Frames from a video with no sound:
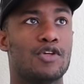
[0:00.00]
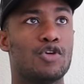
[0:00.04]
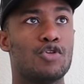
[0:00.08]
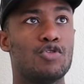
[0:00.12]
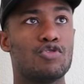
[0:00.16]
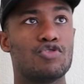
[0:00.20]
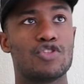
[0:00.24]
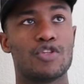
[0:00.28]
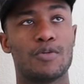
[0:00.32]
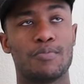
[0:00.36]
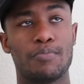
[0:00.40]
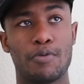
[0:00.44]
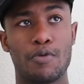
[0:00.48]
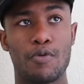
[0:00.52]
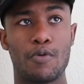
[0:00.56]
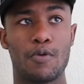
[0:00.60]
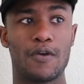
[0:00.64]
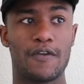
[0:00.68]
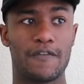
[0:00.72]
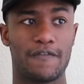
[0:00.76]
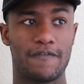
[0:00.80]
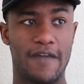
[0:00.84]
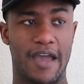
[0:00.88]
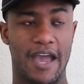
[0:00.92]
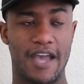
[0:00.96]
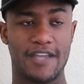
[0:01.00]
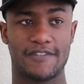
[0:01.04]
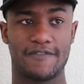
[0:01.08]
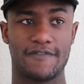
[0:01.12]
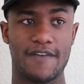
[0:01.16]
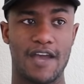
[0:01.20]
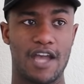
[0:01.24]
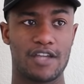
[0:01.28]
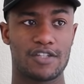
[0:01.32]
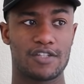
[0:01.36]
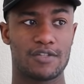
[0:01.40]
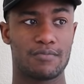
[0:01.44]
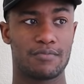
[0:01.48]
who support fast
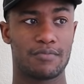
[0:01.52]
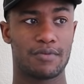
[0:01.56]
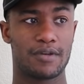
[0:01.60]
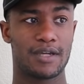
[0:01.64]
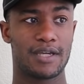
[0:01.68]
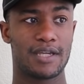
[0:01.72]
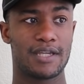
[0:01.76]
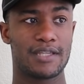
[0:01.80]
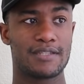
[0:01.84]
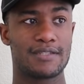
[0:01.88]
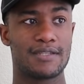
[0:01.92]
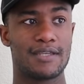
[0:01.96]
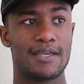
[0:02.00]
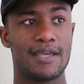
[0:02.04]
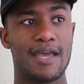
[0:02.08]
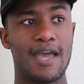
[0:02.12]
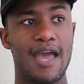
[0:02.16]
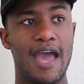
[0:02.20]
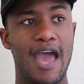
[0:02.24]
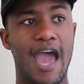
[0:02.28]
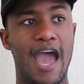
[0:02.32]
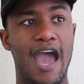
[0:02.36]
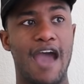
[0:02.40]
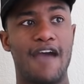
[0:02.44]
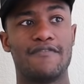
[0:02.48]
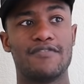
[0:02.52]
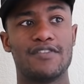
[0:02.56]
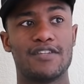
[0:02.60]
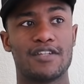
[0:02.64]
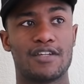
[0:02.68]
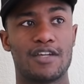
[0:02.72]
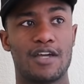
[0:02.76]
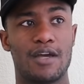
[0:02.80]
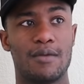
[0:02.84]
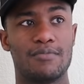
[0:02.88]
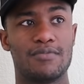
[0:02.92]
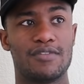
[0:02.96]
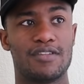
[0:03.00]
fashion brands have to
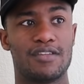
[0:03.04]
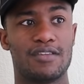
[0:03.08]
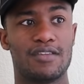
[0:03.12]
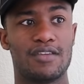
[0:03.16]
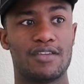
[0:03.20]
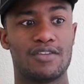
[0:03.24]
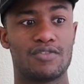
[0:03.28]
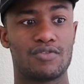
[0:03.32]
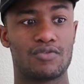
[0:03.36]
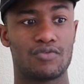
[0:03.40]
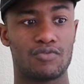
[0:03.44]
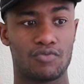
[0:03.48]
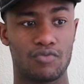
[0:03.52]
come to this